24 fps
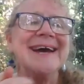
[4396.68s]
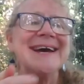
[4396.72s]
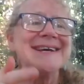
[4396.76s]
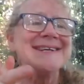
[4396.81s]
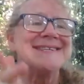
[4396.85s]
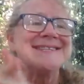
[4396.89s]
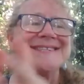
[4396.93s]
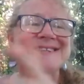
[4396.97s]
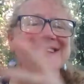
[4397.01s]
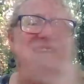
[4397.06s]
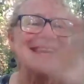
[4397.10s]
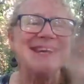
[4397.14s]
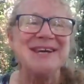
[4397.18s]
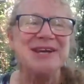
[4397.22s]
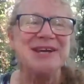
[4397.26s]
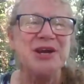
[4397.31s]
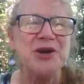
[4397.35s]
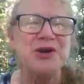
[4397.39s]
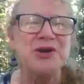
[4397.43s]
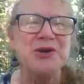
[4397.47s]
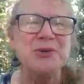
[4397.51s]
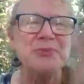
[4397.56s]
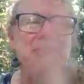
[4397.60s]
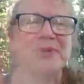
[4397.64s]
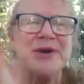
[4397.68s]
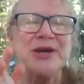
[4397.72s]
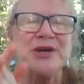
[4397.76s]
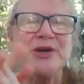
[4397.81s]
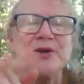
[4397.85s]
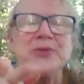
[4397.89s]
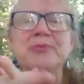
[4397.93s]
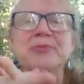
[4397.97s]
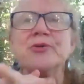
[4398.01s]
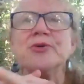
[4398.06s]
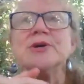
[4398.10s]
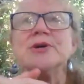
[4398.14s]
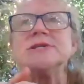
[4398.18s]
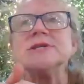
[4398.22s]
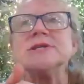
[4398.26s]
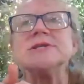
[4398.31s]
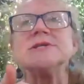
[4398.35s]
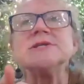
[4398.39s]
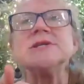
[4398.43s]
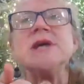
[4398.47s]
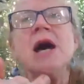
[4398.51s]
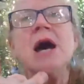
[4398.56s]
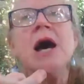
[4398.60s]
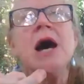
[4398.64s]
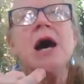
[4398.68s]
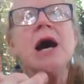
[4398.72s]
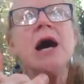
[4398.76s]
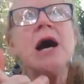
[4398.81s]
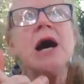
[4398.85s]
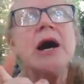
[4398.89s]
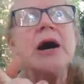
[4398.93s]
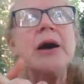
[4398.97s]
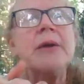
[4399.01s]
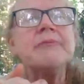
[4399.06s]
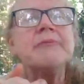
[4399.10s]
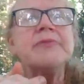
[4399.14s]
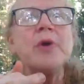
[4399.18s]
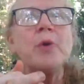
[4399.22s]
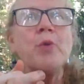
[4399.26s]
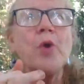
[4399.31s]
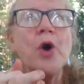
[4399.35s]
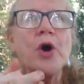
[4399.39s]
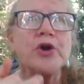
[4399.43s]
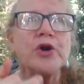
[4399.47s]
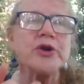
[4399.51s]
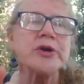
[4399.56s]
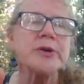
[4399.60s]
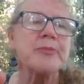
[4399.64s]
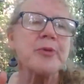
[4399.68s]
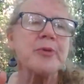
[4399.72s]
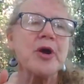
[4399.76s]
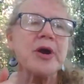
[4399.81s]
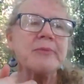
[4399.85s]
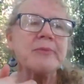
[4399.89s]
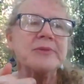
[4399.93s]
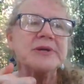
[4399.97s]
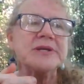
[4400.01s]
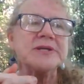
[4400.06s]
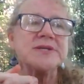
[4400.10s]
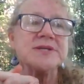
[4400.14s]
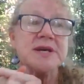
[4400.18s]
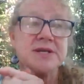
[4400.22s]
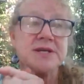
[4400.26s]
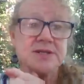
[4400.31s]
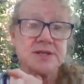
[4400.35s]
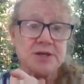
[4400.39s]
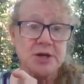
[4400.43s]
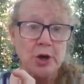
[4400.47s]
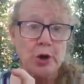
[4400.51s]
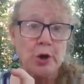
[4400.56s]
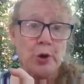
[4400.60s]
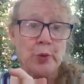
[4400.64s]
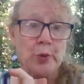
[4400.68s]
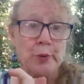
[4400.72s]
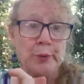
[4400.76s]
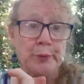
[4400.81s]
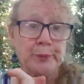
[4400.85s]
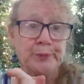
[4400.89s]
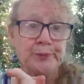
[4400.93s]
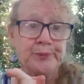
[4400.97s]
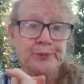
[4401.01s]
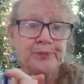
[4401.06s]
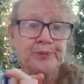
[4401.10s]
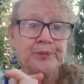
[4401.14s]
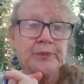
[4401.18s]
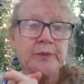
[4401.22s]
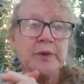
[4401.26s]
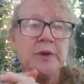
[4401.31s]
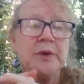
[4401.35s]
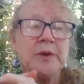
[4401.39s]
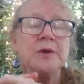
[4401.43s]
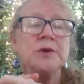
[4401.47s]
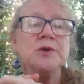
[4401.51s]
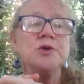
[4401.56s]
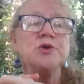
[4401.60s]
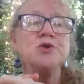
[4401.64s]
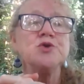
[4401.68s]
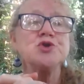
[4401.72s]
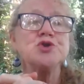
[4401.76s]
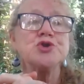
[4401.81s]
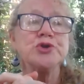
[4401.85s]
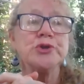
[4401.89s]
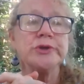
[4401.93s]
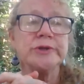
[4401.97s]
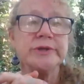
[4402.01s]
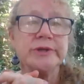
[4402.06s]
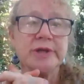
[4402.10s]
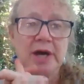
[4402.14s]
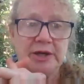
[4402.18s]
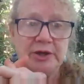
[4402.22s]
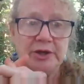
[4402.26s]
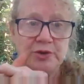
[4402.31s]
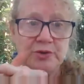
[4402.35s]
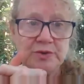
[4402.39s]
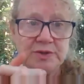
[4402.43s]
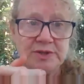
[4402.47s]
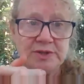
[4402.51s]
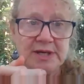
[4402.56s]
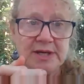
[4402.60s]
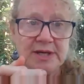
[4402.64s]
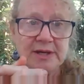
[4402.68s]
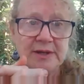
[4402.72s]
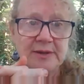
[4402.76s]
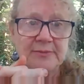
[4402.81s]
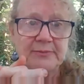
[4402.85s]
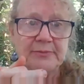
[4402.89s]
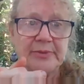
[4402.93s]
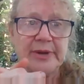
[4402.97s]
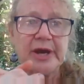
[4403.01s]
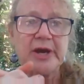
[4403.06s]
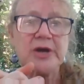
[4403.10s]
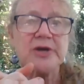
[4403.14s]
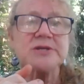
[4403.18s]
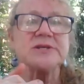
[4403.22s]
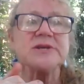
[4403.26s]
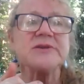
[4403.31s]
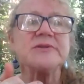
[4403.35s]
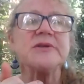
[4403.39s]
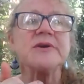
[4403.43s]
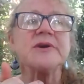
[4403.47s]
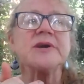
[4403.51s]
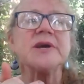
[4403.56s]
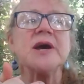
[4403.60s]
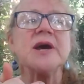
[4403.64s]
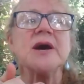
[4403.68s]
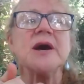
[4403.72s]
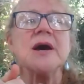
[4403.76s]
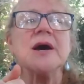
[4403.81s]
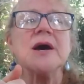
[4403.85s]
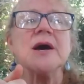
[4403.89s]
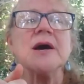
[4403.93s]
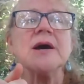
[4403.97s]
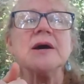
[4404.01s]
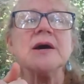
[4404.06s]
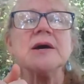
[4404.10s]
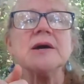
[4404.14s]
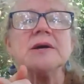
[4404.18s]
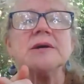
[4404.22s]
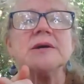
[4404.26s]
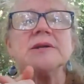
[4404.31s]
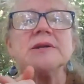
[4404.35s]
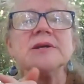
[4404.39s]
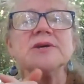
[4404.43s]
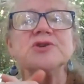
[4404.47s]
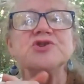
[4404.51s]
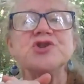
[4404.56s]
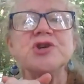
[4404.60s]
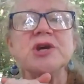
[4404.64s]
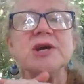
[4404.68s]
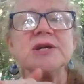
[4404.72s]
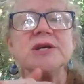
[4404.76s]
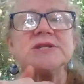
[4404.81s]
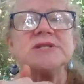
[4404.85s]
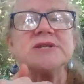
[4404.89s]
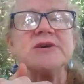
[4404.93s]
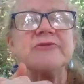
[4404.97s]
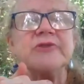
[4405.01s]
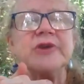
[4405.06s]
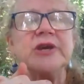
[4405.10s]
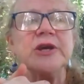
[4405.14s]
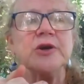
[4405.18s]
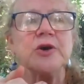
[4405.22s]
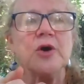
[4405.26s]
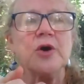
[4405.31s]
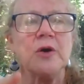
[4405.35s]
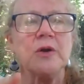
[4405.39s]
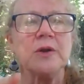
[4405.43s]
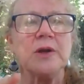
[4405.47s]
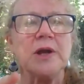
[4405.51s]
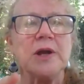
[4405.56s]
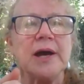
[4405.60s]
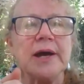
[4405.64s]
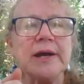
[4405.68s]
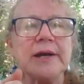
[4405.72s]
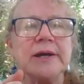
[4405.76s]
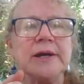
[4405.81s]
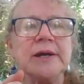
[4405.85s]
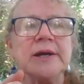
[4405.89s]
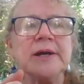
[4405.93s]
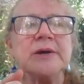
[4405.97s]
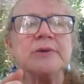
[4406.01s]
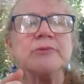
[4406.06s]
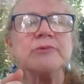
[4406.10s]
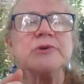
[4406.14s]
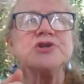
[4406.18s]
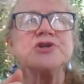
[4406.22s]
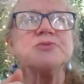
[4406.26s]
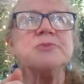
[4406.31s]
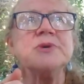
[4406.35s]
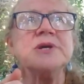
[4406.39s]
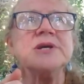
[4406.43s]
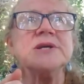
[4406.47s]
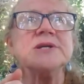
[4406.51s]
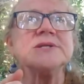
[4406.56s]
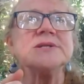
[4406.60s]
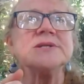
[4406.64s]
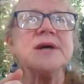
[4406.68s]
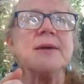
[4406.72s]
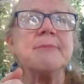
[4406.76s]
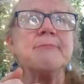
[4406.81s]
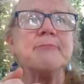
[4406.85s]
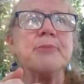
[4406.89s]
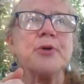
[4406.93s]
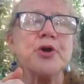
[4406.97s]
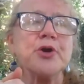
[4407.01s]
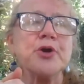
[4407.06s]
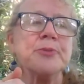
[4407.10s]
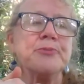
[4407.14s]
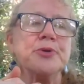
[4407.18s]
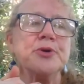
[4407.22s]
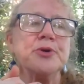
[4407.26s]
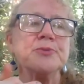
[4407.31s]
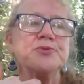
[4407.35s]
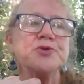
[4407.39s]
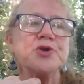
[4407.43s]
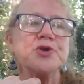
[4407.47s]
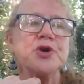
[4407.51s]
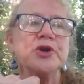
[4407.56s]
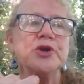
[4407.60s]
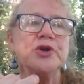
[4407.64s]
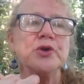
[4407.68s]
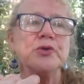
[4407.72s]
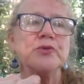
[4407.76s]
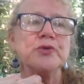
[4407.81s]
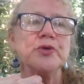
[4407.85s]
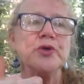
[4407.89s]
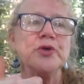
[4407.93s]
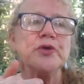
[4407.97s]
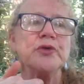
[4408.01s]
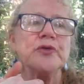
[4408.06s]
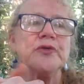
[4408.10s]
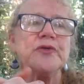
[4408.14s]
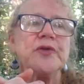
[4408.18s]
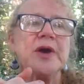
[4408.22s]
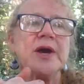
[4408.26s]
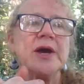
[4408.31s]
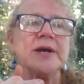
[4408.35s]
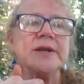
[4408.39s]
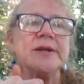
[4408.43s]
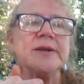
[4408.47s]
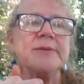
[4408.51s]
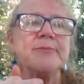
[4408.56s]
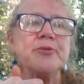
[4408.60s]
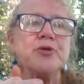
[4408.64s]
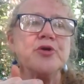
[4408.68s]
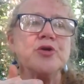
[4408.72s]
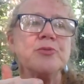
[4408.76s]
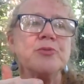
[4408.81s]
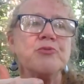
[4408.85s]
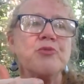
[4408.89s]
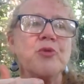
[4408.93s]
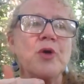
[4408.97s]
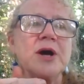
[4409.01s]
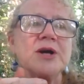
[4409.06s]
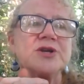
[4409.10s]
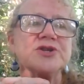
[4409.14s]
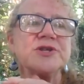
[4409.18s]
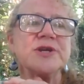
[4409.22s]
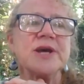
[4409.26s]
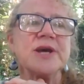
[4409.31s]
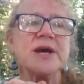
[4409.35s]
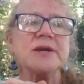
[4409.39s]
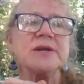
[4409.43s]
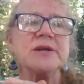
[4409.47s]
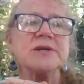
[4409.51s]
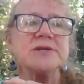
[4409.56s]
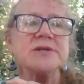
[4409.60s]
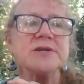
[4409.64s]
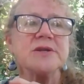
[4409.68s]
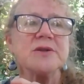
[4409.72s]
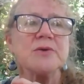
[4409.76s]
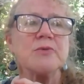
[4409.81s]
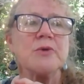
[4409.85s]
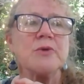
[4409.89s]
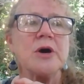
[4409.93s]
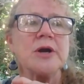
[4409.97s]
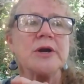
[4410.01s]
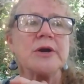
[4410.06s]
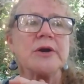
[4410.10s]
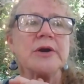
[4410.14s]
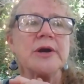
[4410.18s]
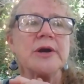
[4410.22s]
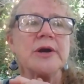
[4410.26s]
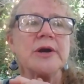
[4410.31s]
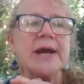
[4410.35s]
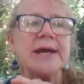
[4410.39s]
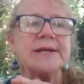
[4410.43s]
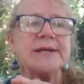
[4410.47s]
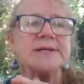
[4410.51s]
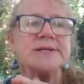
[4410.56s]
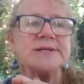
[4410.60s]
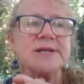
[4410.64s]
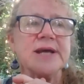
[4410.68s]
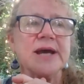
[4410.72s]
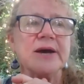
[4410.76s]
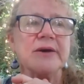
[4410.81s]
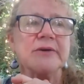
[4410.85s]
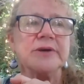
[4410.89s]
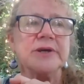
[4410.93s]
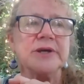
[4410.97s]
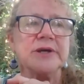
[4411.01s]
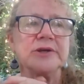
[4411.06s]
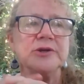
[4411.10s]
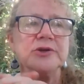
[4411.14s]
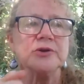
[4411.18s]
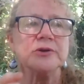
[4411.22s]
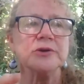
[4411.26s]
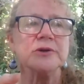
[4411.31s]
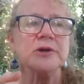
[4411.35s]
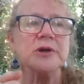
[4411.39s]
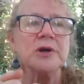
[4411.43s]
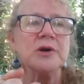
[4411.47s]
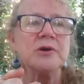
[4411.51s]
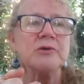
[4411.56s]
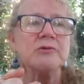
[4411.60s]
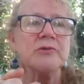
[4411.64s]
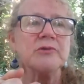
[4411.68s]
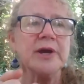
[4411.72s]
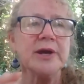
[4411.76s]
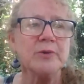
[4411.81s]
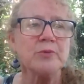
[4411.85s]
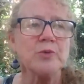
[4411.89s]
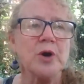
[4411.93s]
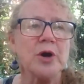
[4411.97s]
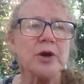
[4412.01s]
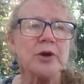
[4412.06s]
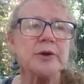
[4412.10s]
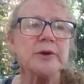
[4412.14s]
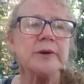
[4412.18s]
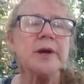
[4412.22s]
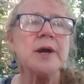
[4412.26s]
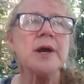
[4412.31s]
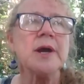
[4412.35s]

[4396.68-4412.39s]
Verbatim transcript: it's like, you know, you pick your poisons. Um, the water department says no, you should not use it because of the, uh, the chance of E. coli, which means a bird pooped on your roof and the poop washed down into the water and is now in your rainwater.